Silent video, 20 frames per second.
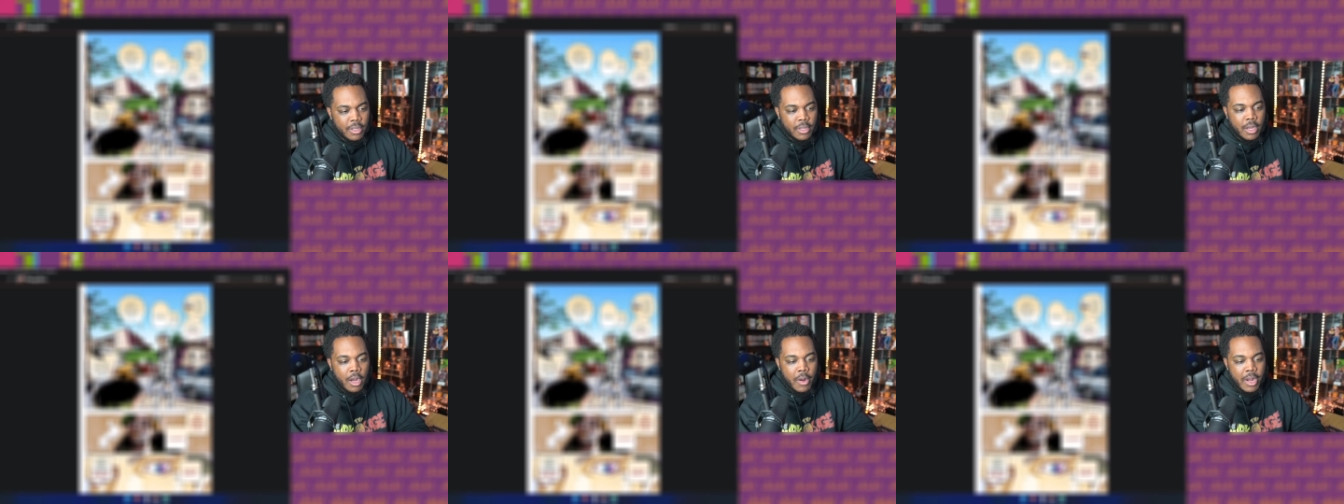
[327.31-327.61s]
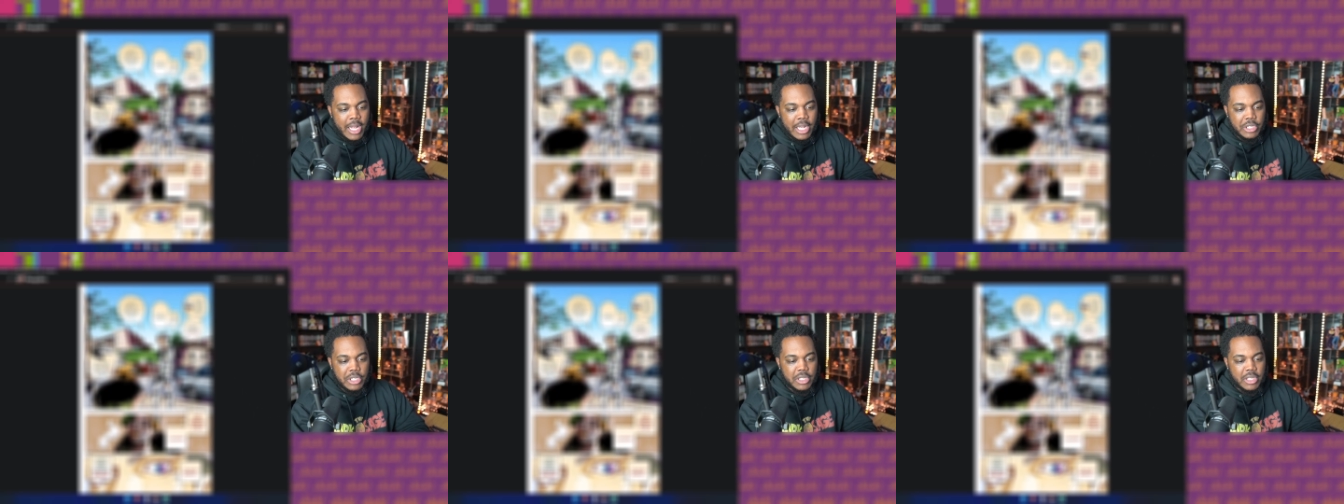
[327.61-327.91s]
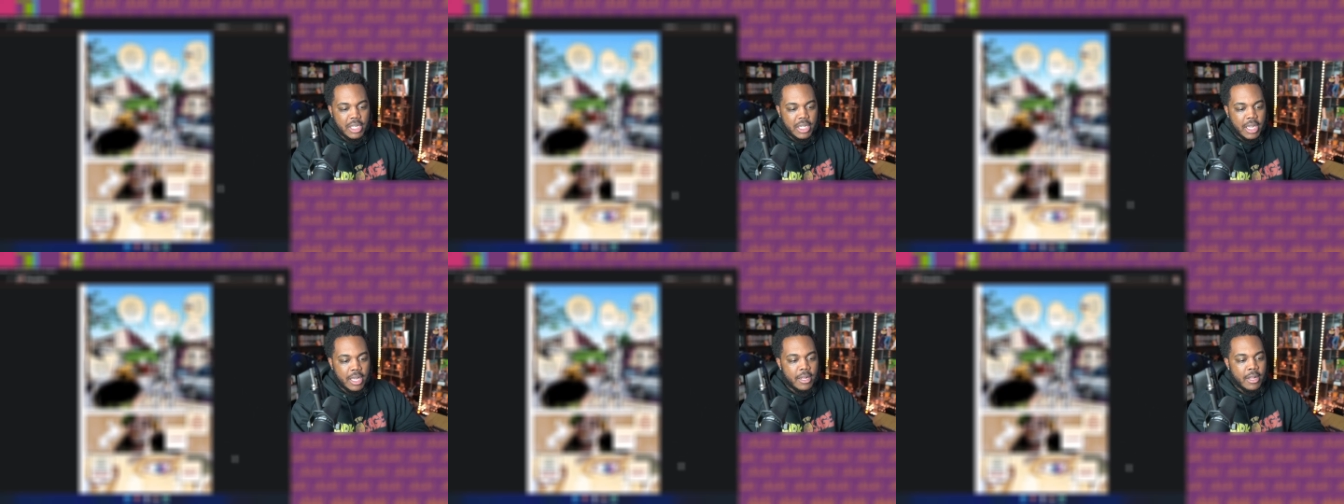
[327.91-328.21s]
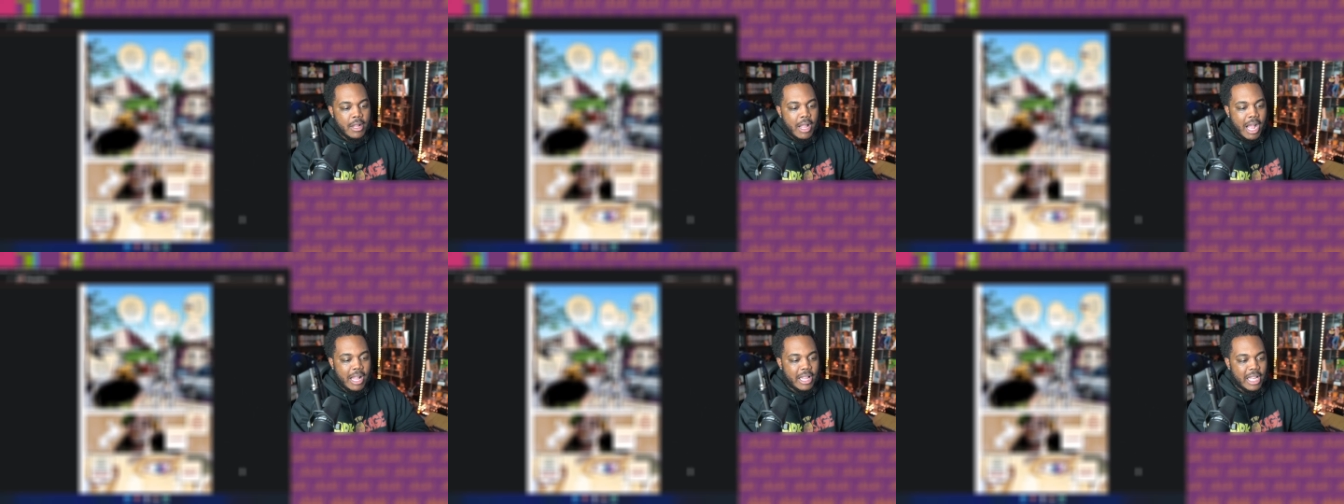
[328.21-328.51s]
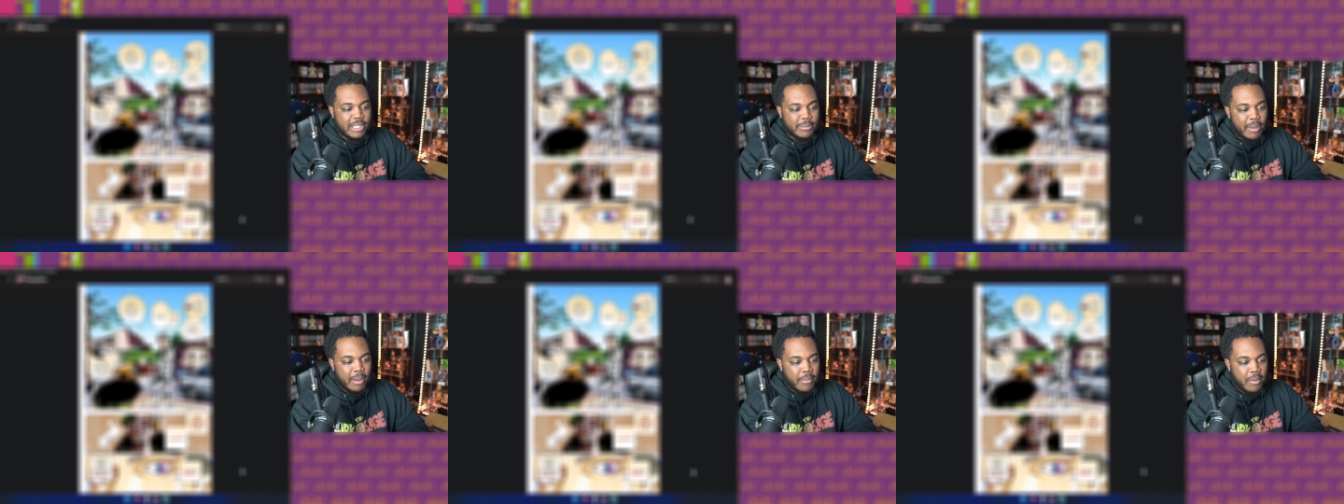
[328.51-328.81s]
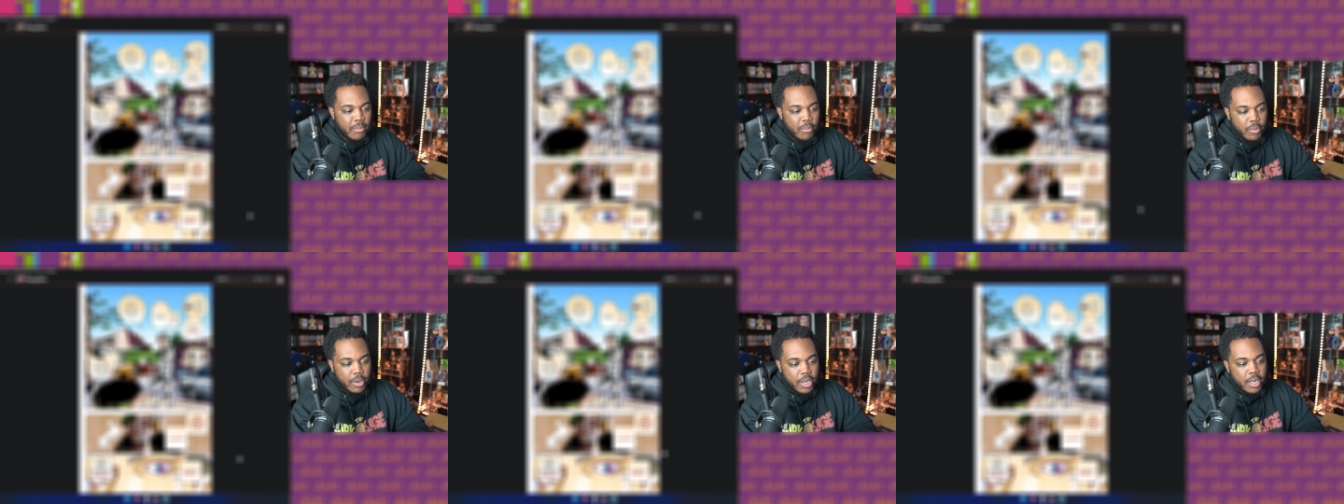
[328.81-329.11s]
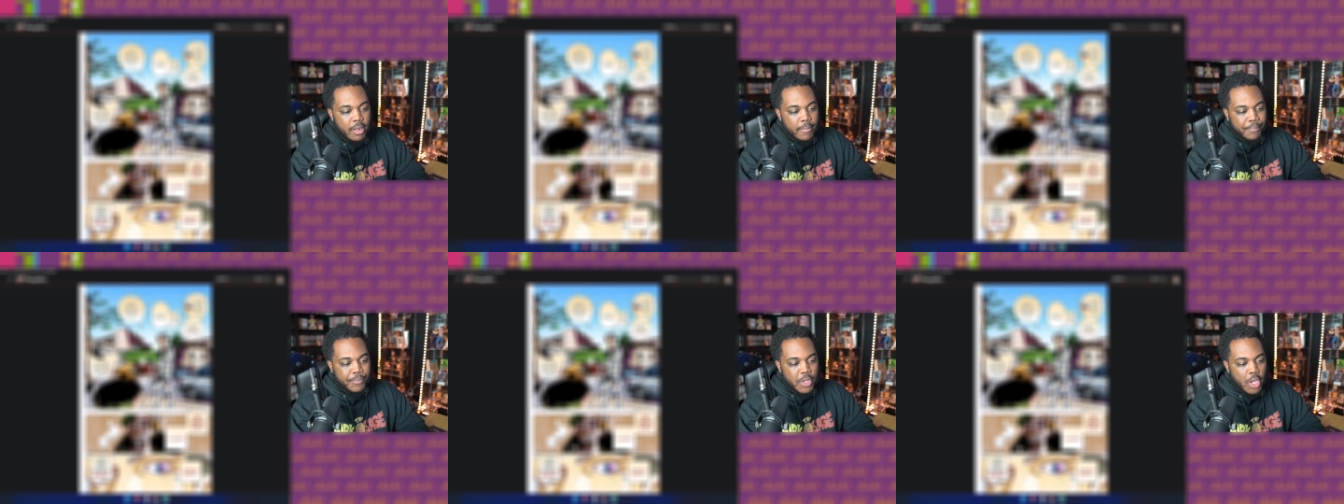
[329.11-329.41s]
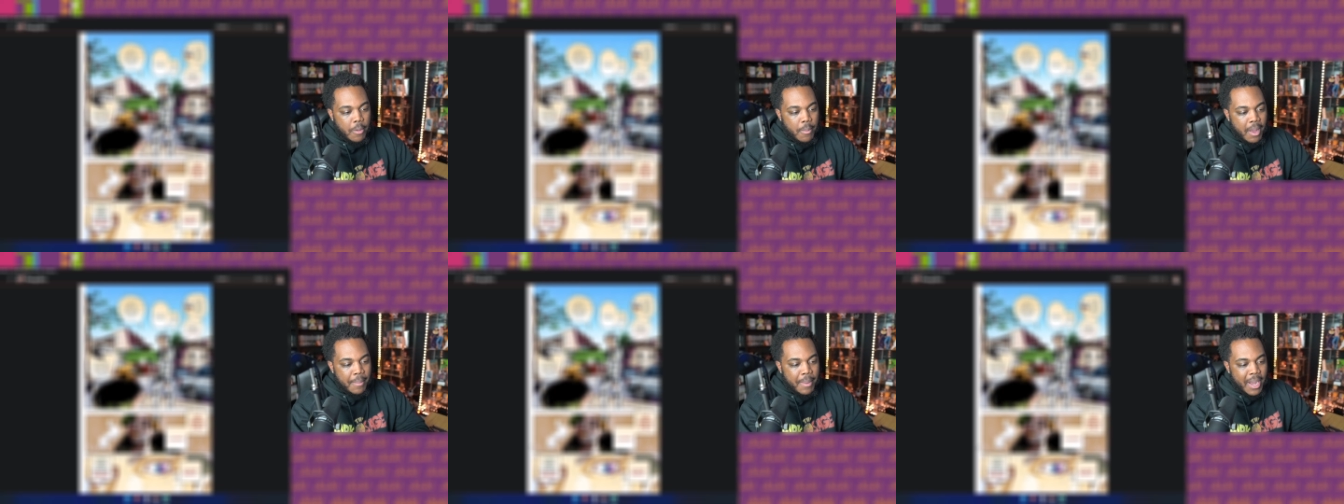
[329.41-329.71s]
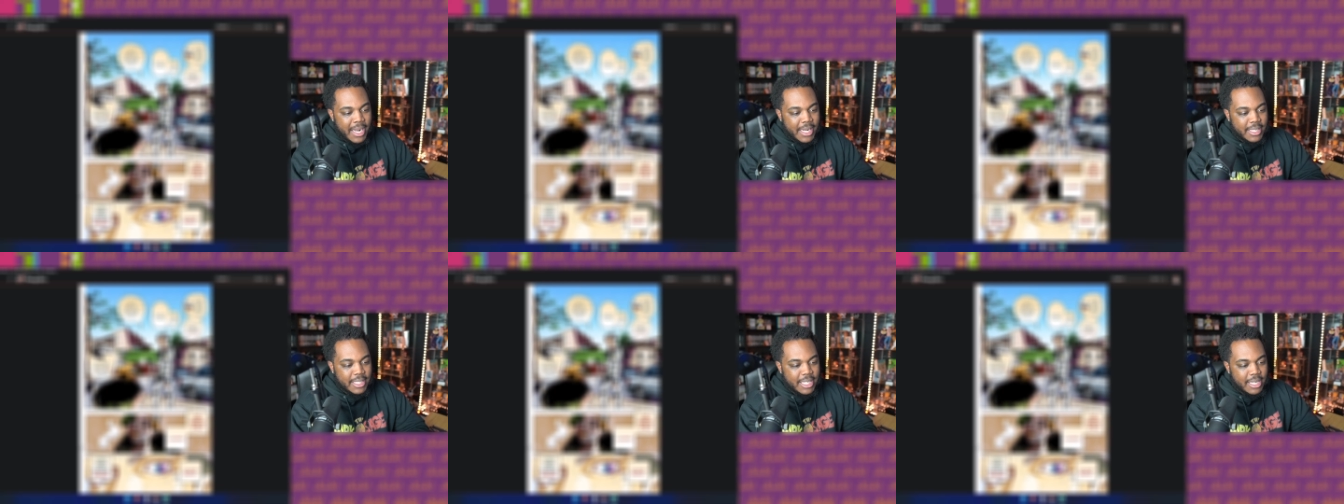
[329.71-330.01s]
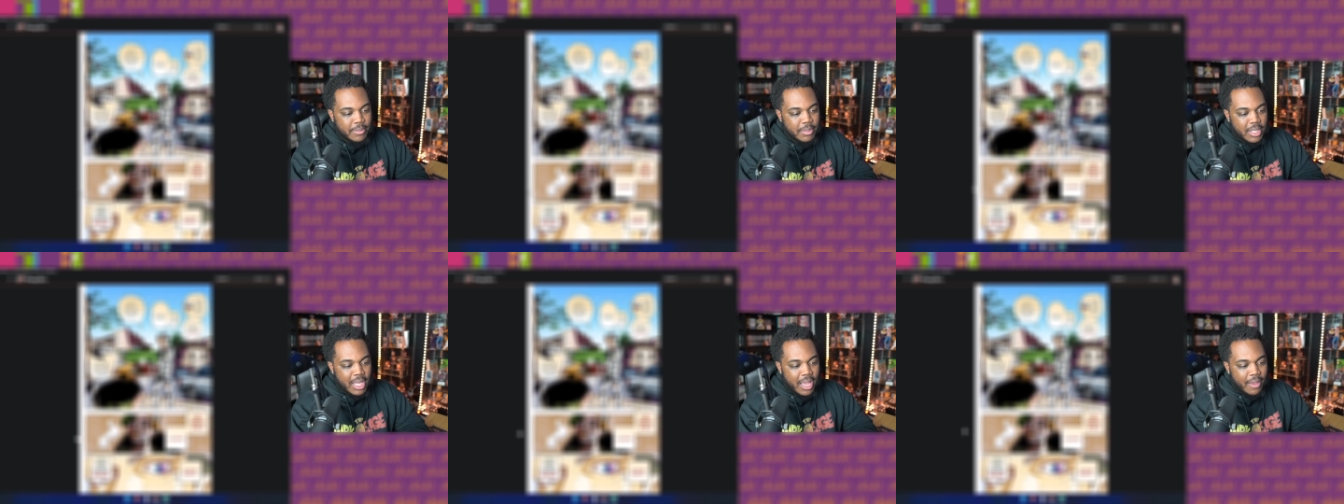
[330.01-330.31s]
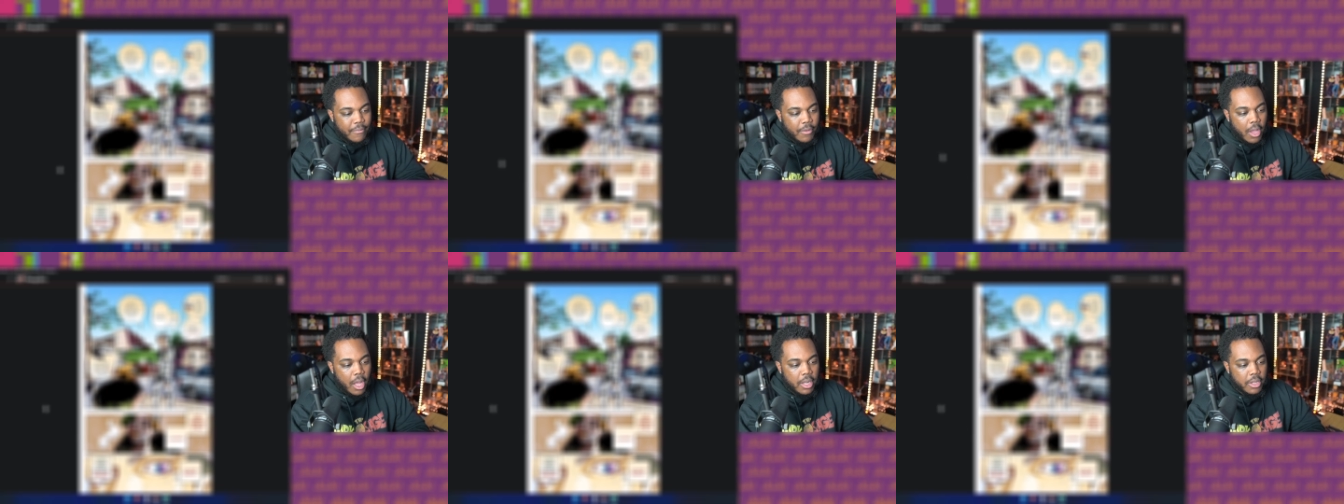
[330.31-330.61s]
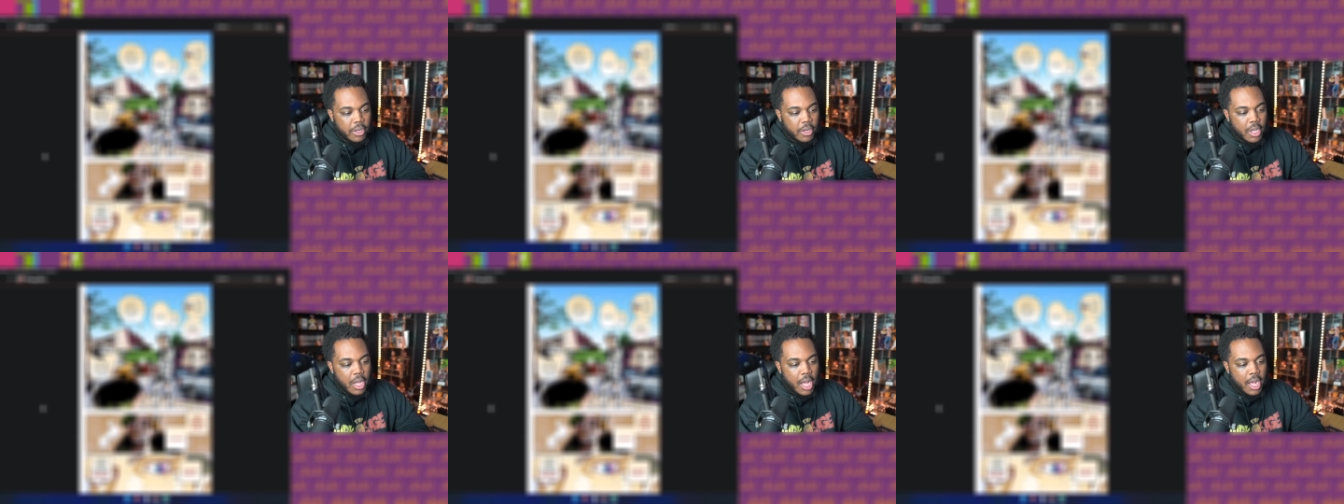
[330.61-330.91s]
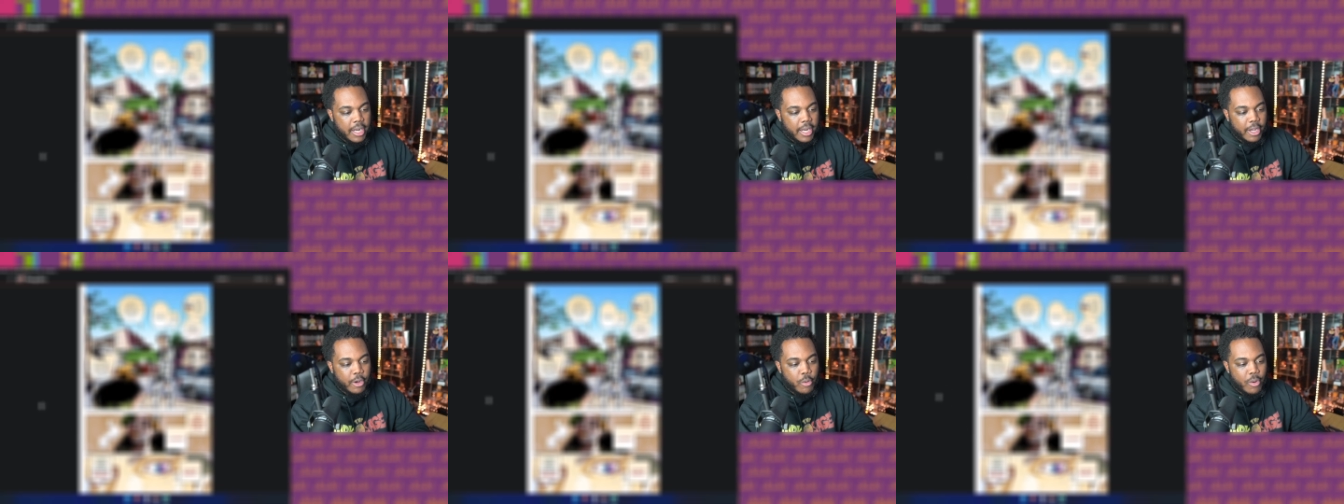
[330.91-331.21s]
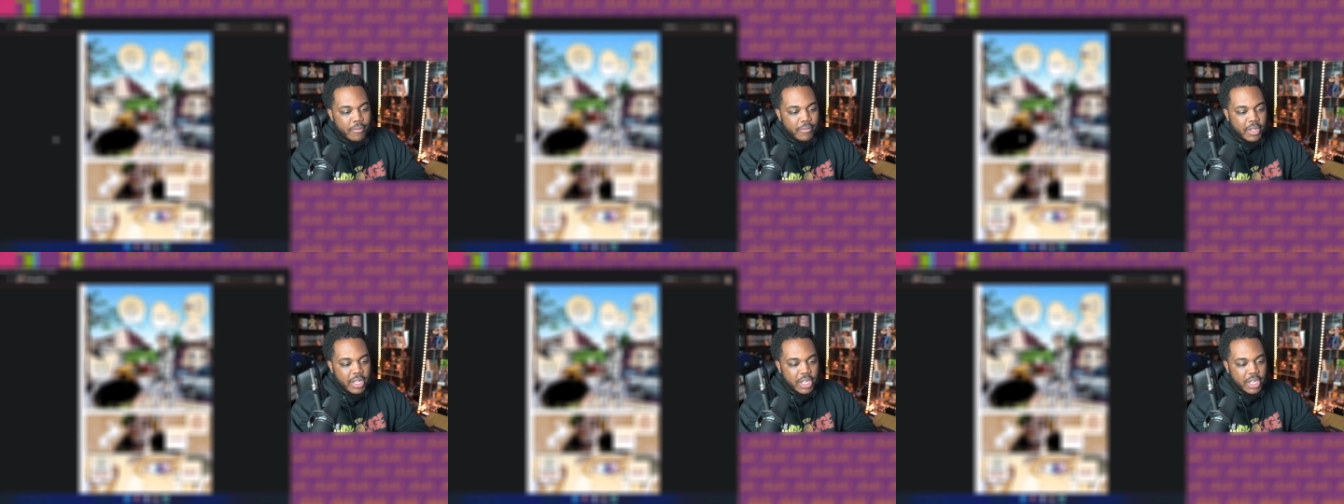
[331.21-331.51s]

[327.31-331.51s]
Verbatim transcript: All right, now she's looking. I lost my memory, though my body seems to have undergone equivalent